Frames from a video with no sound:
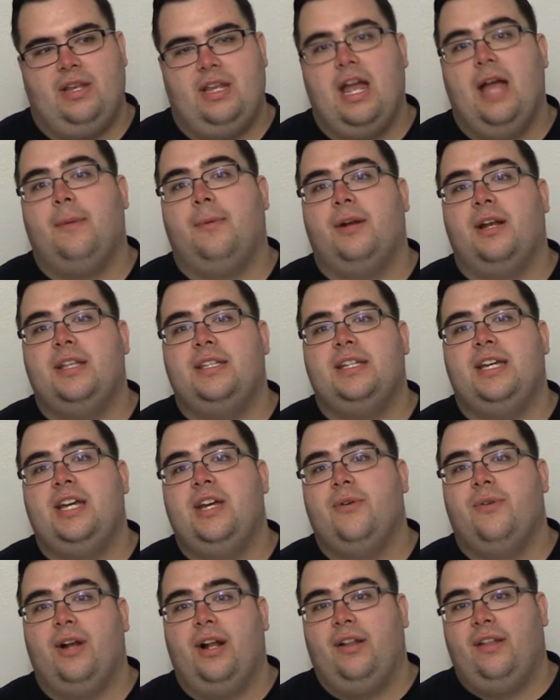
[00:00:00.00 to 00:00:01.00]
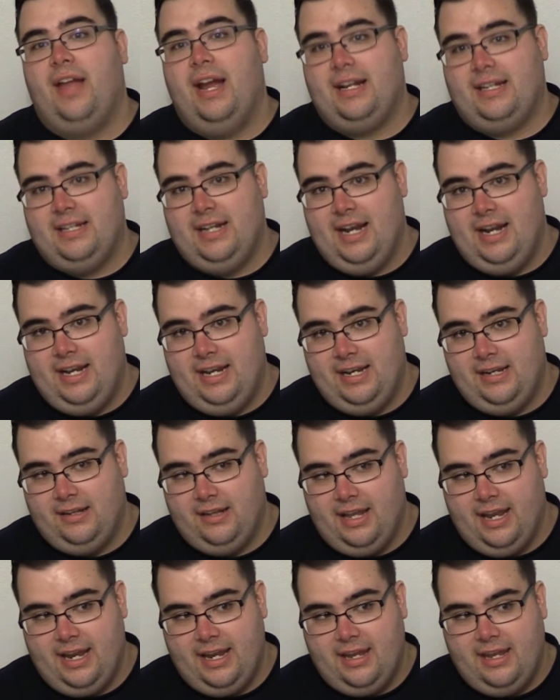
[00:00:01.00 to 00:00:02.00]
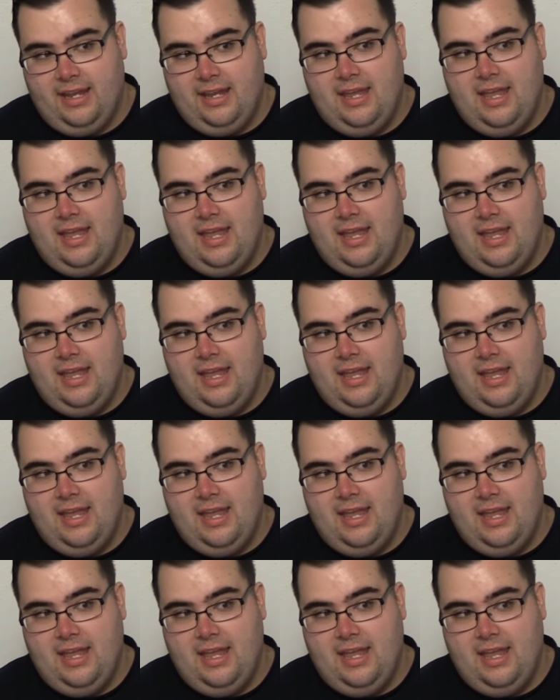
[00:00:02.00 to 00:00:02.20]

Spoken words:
Now I'm going to tell you what I liked and I didn't like.